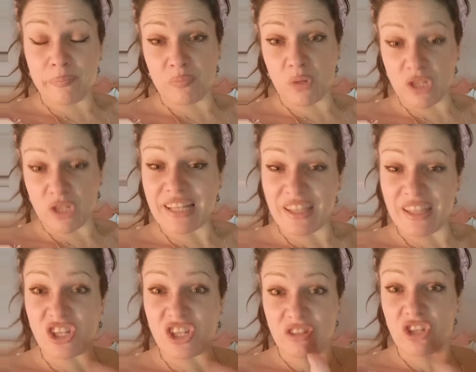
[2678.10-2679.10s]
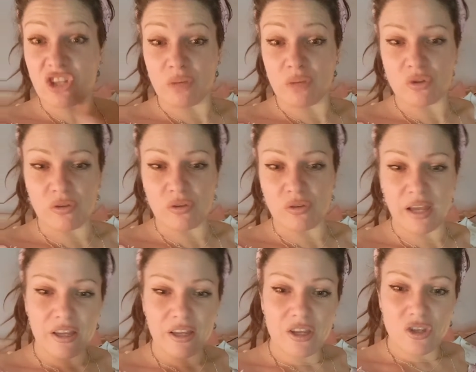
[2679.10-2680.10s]
But it's nice that the charity shop's done that.
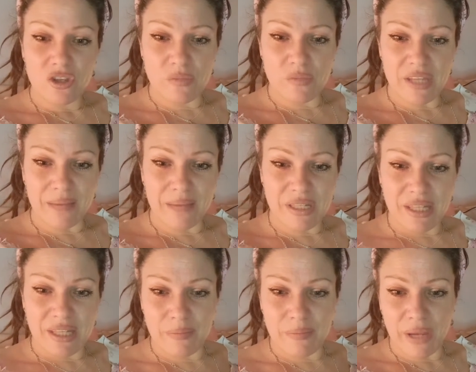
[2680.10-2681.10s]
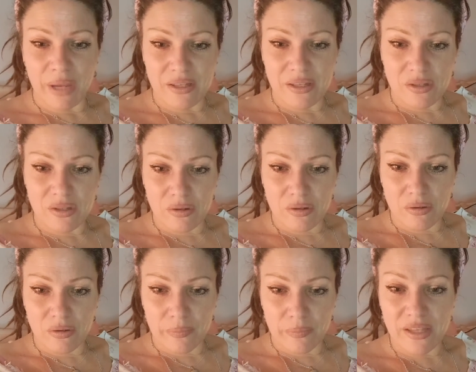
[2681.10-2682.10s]
Sometimes see
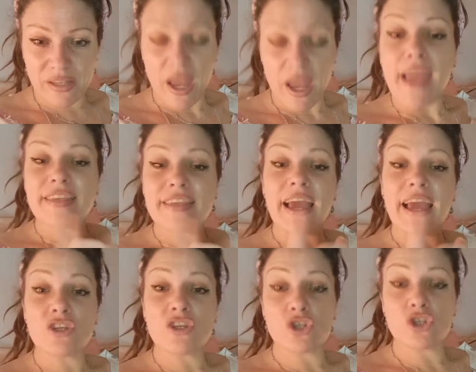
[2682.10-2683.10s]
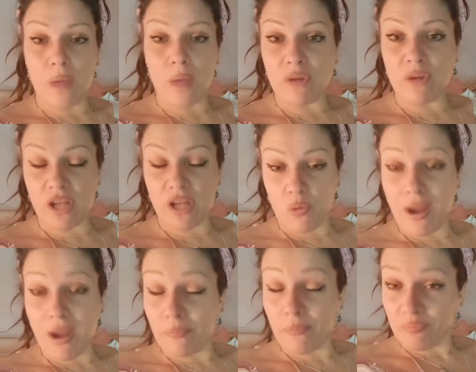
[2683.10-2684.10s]
pasta. Yes, Sue, I
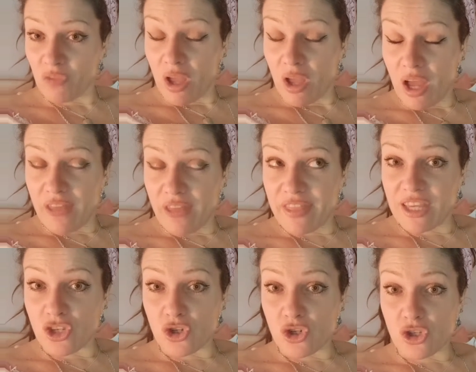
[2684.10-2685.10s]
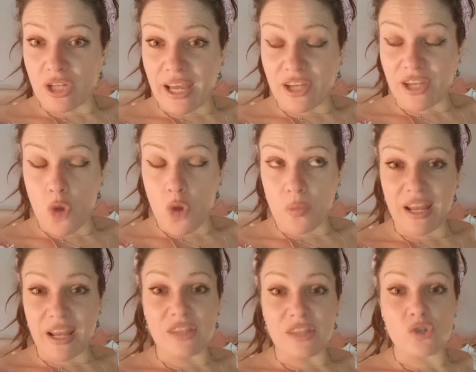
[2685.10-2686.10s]
think it's just started open
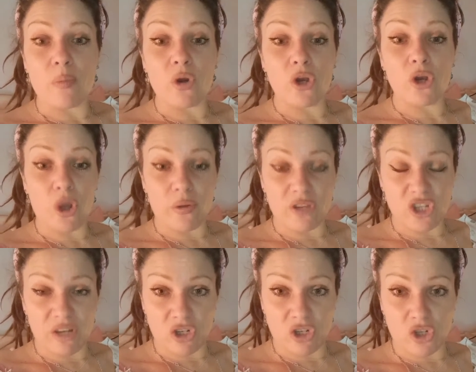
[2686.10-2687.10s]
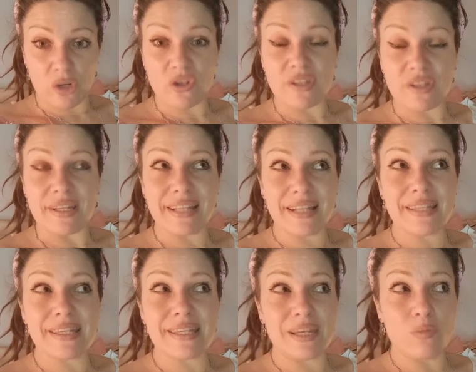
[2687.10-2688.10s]
again, so I'm gonna go in the charity shops, because I did
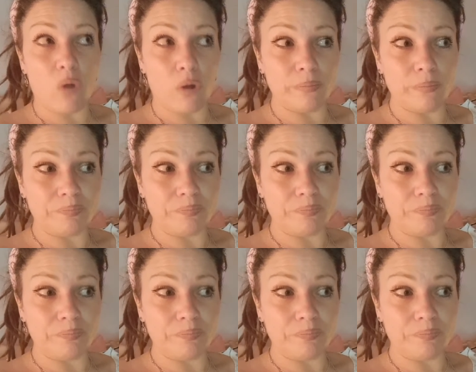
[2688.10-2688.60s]
see one